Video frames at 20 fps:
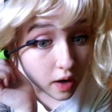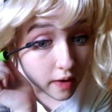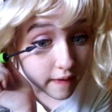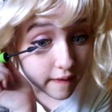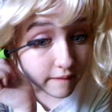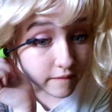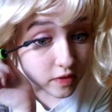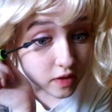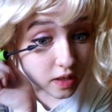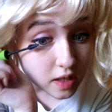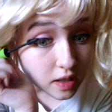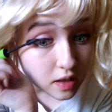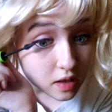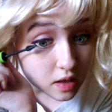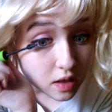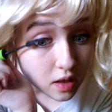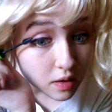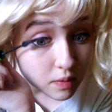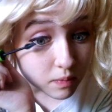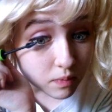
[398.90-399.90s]
I have to get
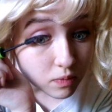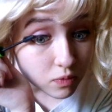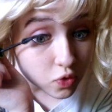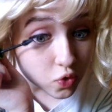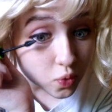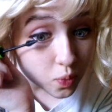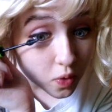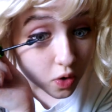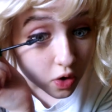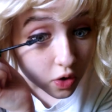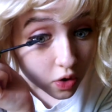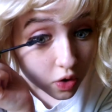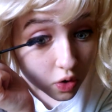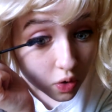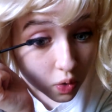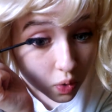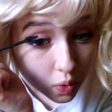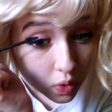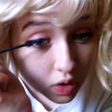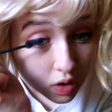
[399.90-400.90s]
some
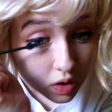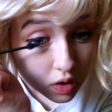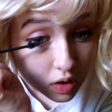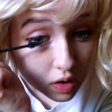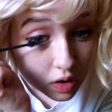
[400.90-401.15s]
tomorrow.